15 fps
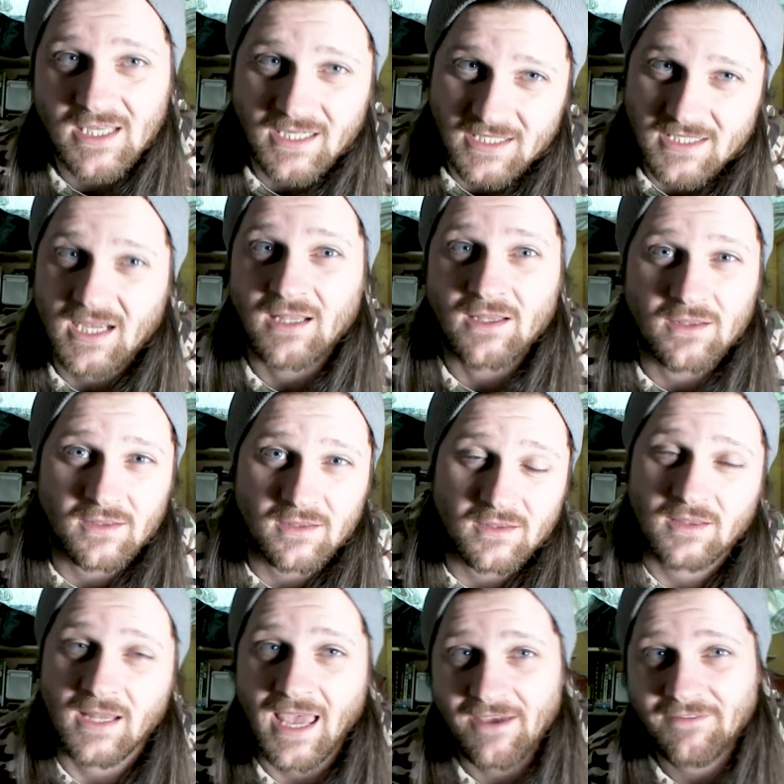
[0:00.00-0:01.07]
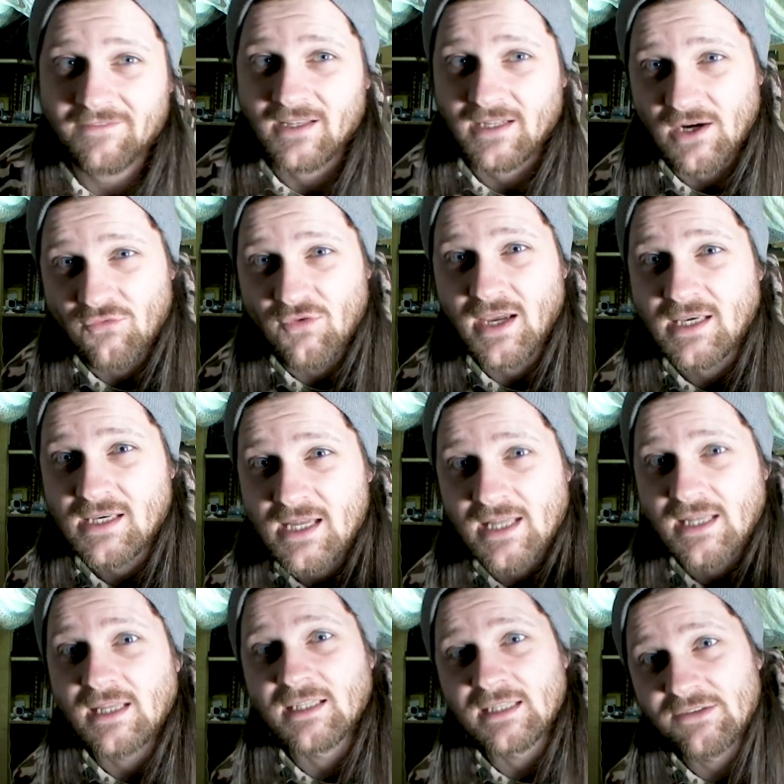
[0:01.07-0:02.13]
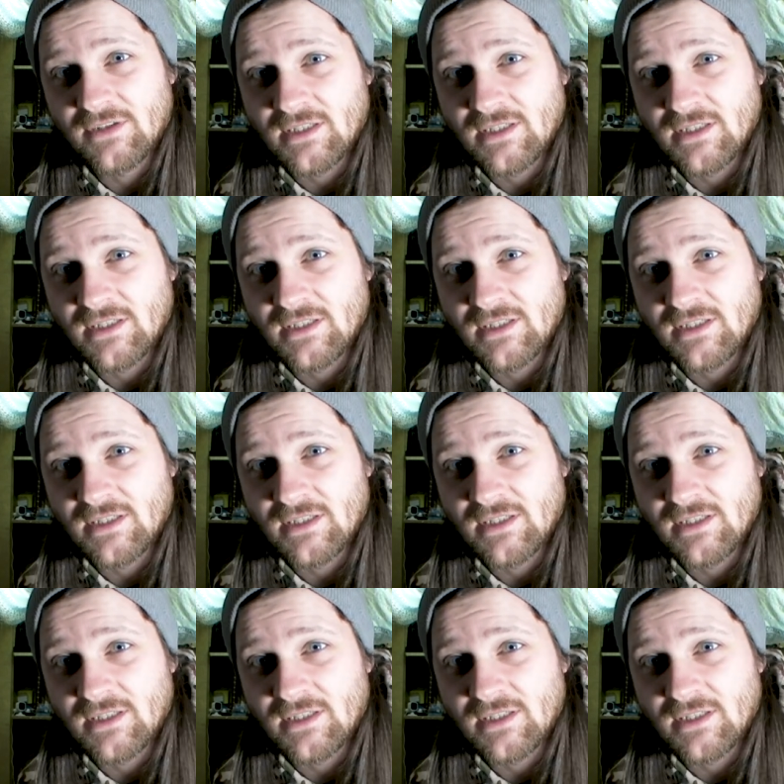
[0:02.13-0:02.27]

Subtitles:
that it's a left and a right and then they